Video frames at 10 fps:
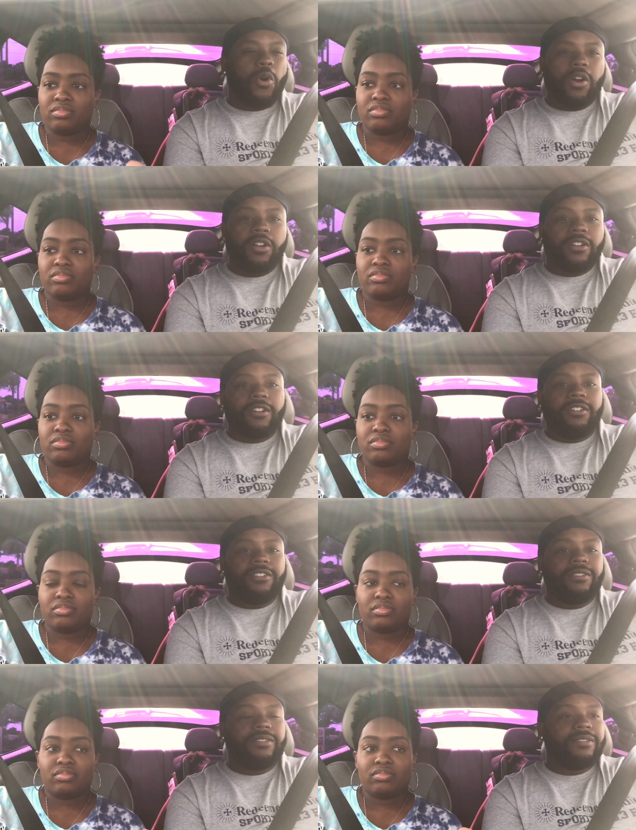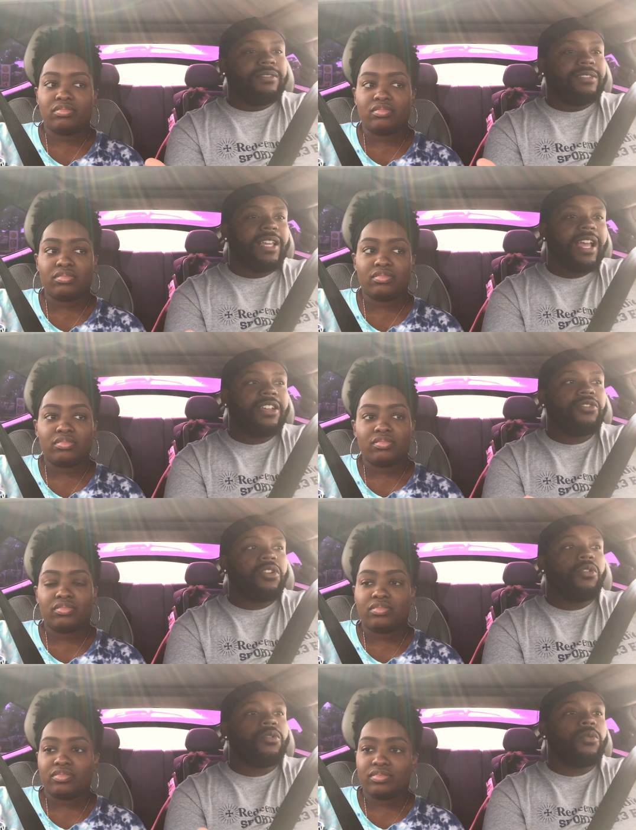Speaker 1: Work? Yeah, you
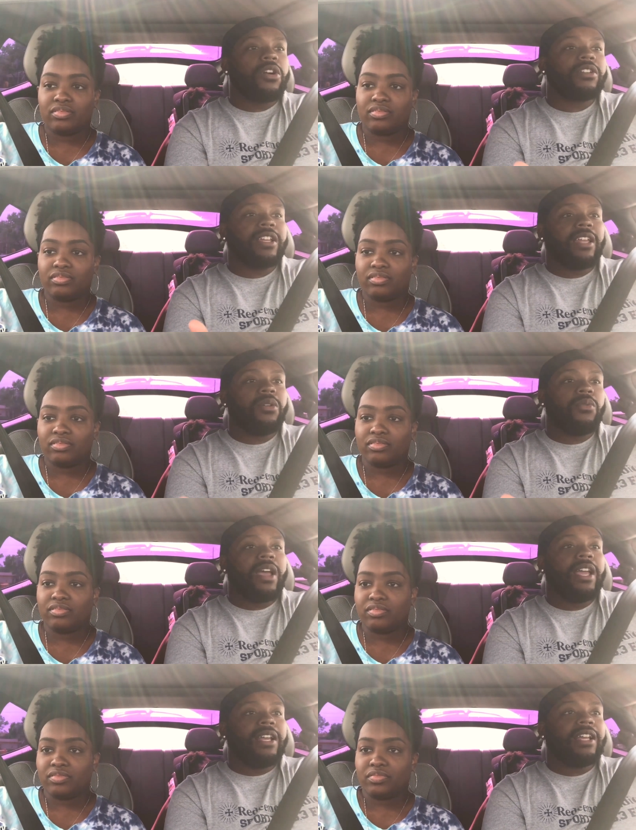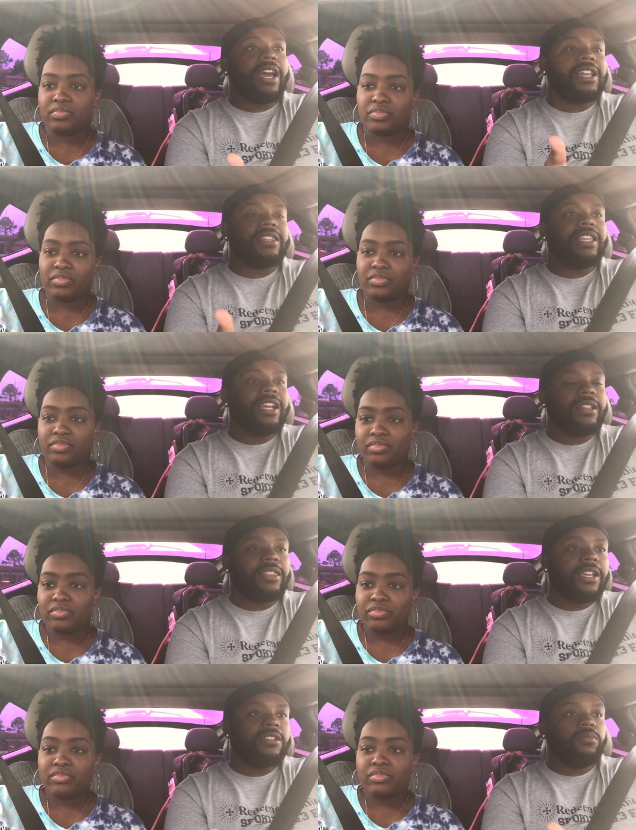go to work to get away and kind of think
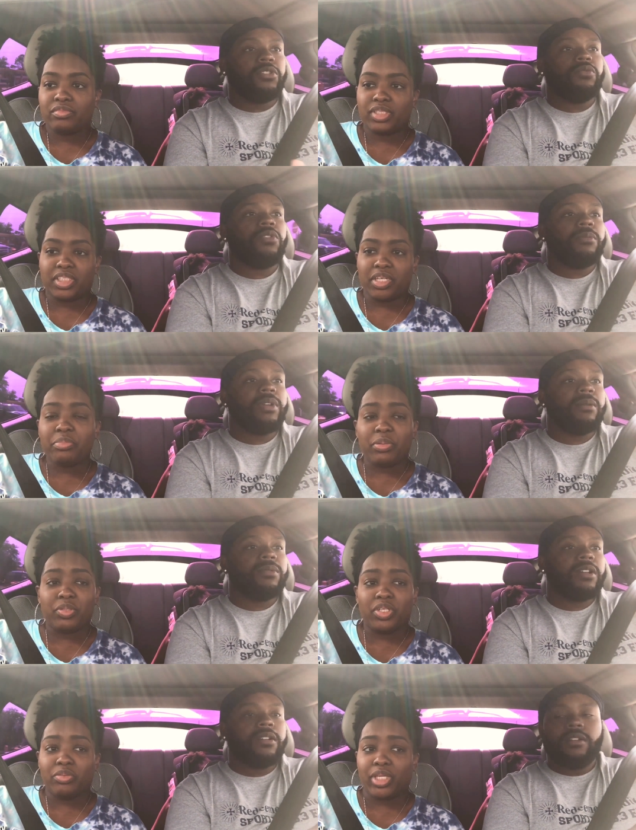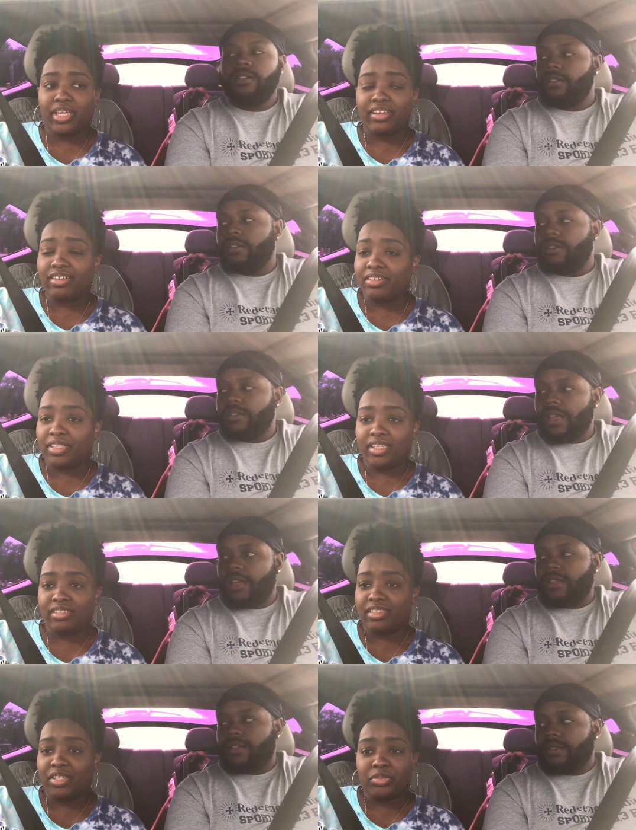of things, but you
Speaker 2: want to be able to... Some people don't care.
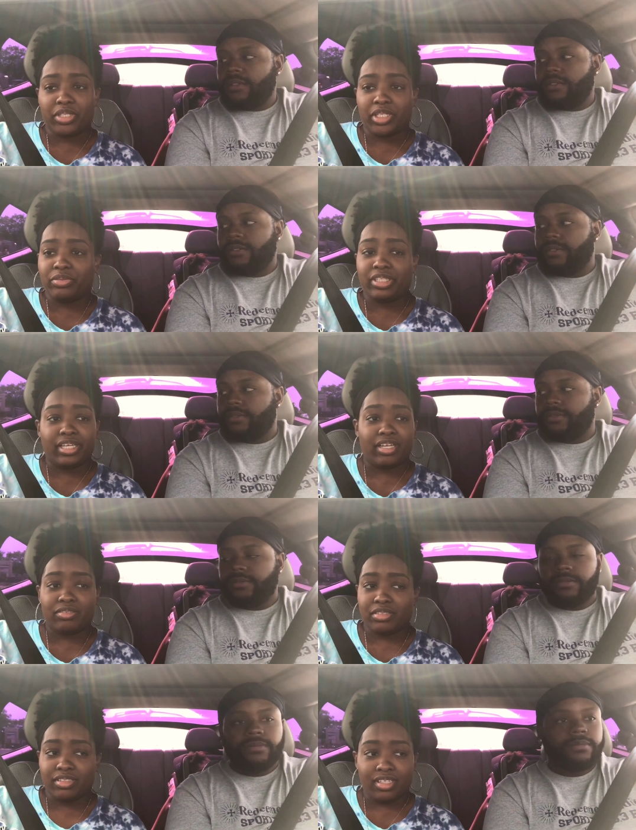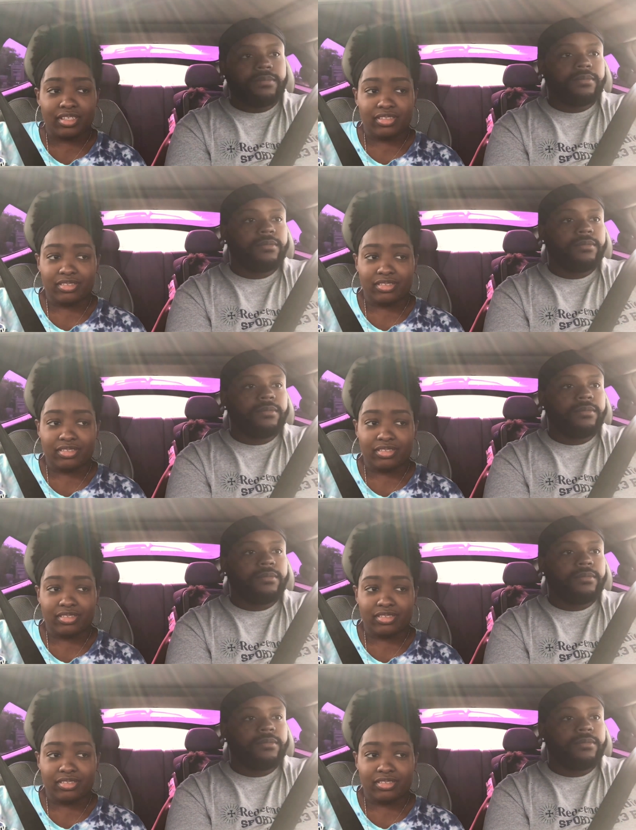Like, yeah. They don't care what their house is like.